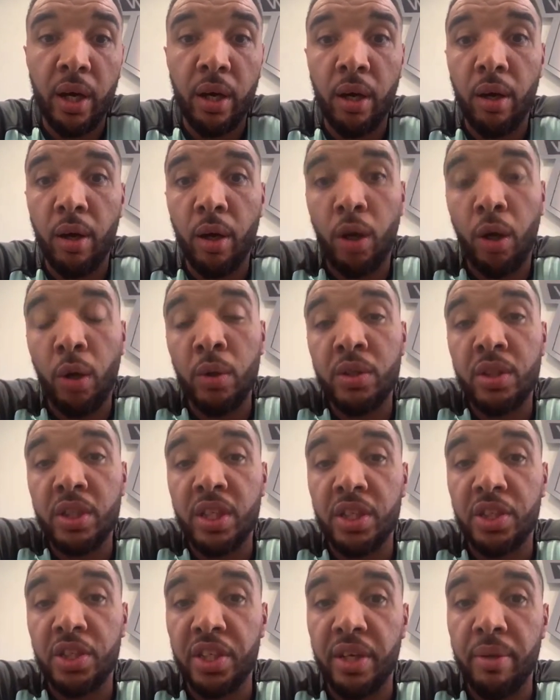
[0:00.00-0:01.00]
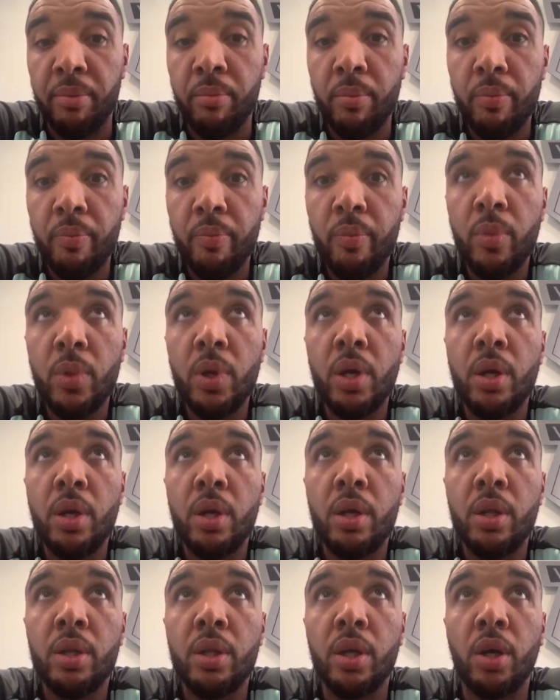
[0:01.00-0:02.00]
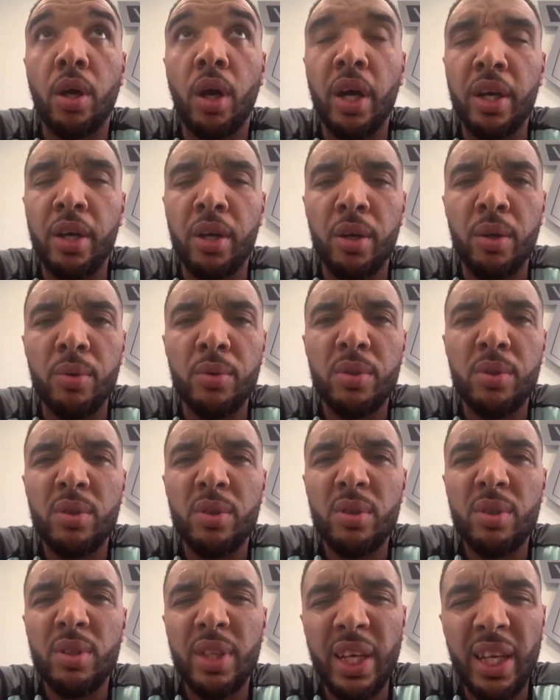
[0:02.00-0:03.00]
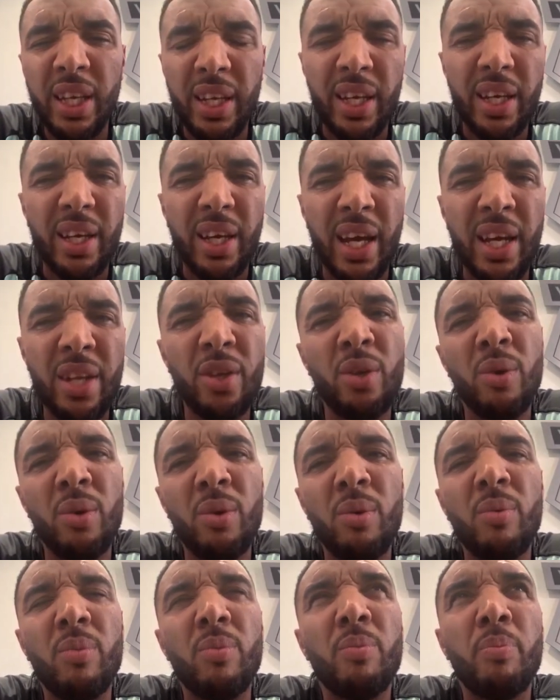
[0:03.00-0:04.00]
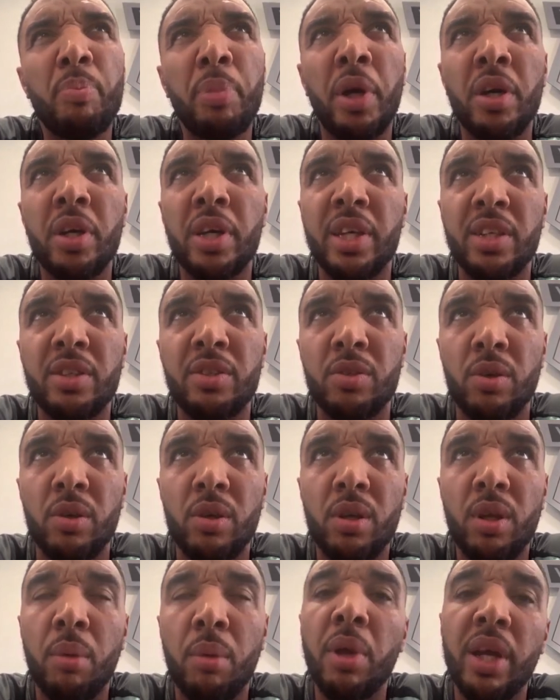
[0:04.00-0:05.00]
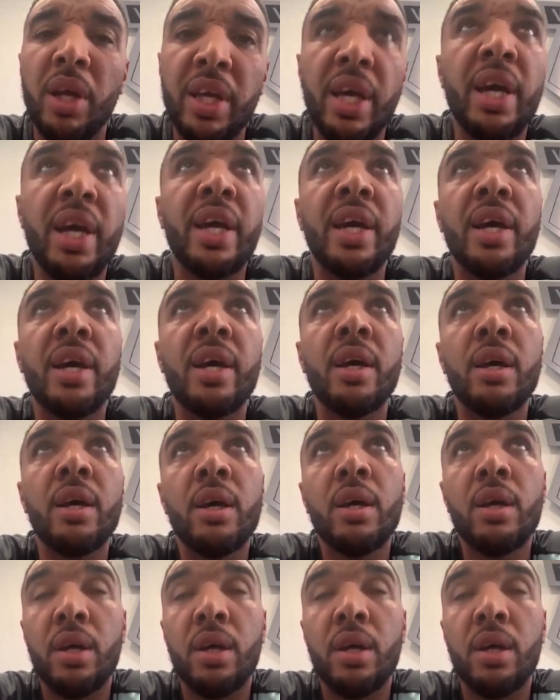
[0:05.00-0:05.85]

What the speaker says: I go into the gym. The guy goes, Deeney, ain't you Berkey's son? I'm like, yeah.